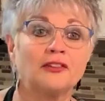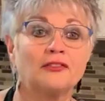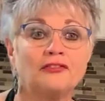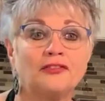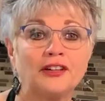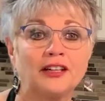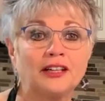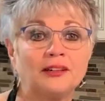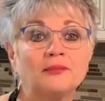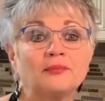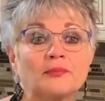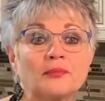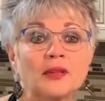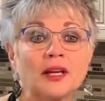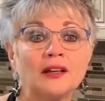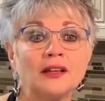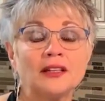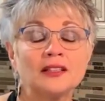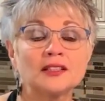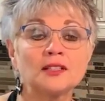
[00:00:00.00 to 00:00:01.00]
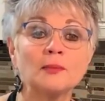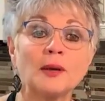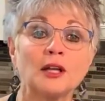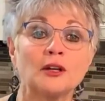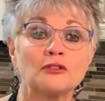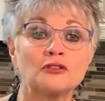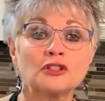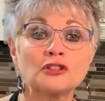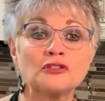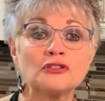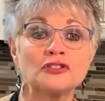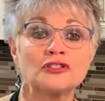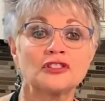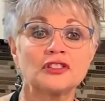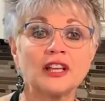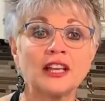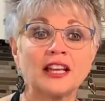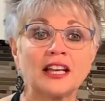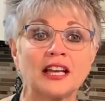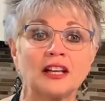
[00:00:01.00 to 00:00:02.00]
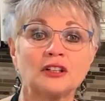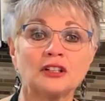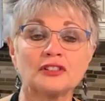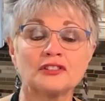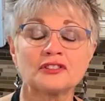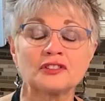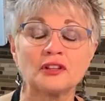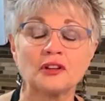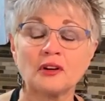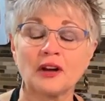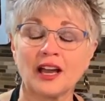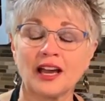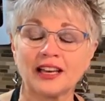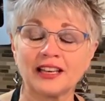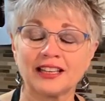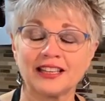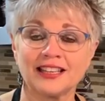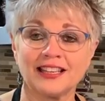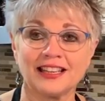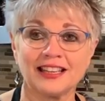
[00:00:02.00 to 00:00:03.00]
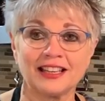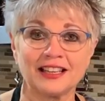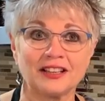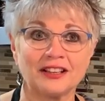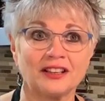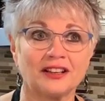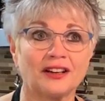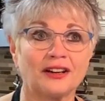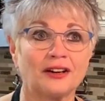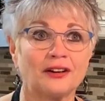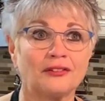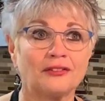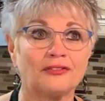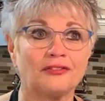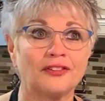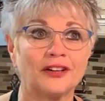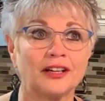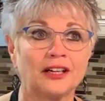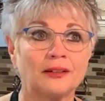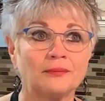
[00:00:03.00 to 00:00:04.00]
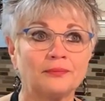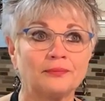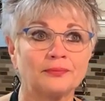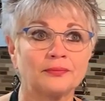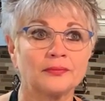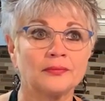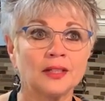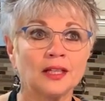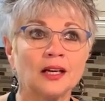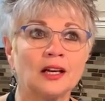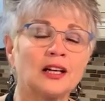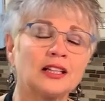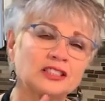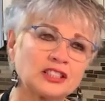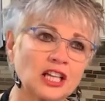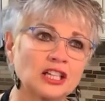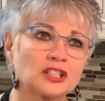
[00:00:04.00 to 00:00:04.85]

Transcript: of tomato juice, and I also add a can of, it's